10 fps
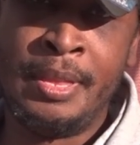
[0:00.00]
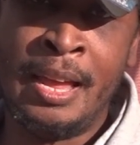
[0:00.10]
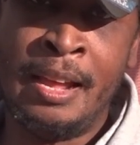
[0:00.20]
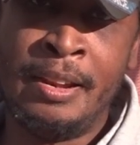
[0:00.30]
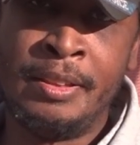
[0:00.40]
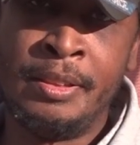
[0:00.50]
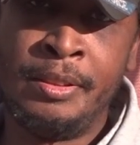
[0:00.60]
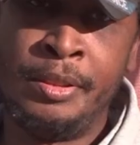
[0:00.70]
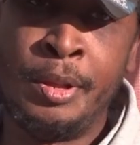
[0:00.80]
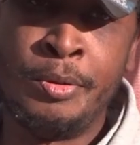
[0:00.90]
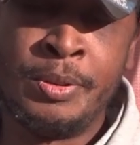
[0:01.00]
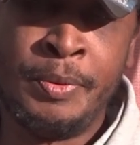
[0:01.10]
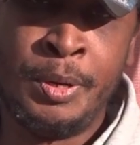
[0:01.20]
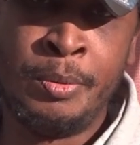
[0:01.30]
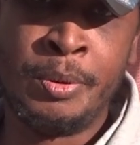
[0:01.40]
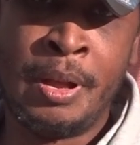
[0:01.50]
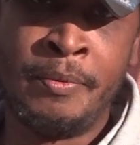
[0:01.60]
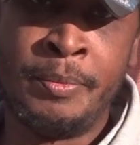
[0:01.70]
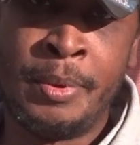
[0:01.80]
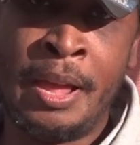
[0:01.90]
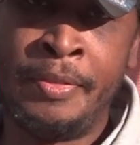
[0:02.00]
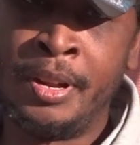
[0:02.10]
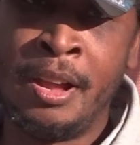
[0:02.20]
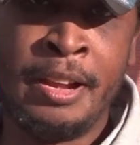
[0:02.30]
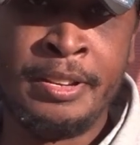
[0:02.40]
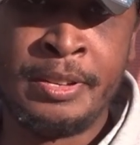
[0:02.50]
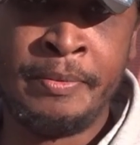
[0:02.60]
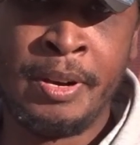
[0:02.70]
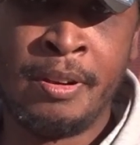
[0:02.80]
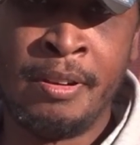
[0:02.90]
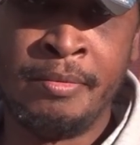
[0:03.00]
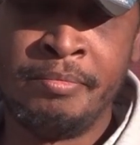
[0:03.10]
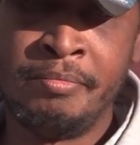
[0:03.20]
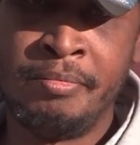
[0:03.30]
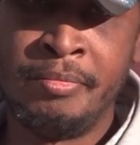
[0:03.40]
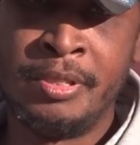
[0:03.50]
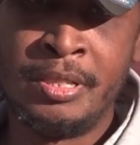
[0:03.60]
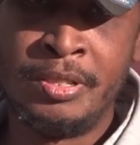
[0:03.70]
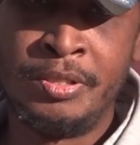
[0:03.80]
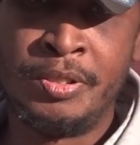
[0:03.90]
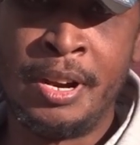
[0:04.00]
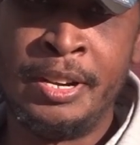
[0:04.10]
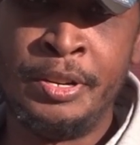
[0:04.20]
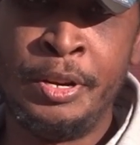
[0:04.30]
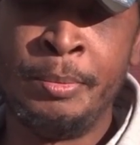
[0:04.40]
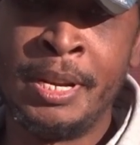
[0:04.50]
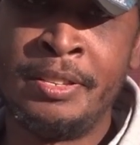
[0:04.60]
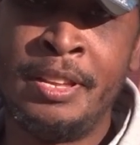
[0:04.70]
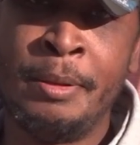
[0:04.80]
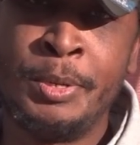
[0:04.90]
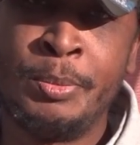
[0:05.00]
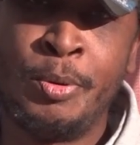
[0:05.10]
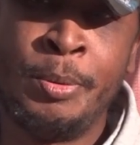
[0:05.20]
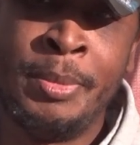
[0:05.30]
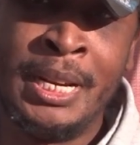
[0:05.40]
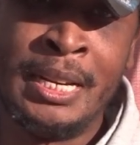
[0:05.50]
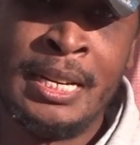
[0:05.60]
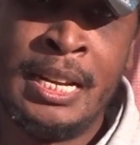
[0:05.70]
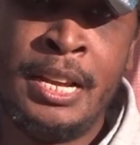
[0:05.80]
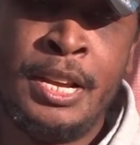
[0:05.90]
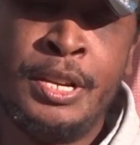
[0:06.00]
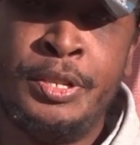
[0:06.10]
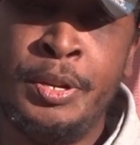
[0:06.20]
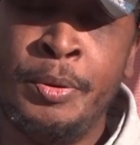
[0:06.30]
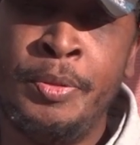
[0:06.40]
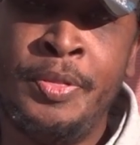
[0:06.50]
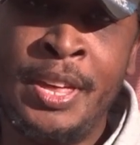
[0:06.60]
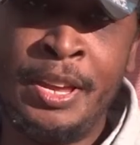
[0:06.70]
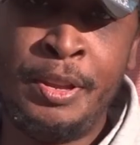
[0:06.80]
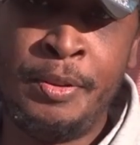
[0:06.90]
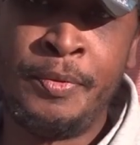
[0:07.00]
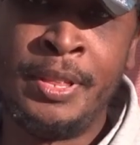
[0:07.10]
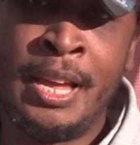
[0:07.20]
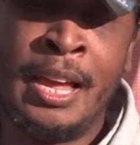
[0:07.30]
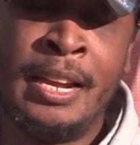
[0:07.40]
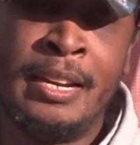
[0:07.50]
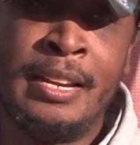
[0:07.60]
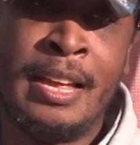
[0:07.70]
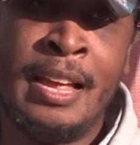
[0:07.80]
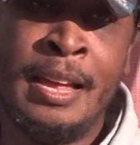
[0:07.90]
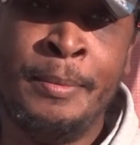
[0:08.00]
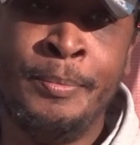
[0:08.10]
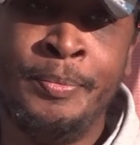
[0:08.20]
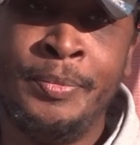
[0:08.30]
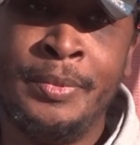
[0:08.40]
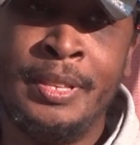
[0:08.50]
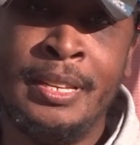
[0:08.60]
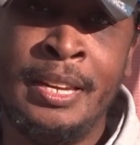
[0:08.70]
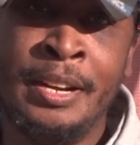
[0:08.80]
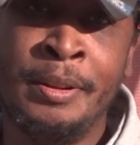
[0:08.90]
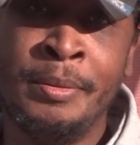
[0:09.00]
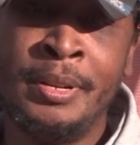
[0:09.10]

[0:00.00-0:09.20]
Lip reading: that those of you have, out the kindness of your heart, tried to do your best to help support me. So thank you for that. You know,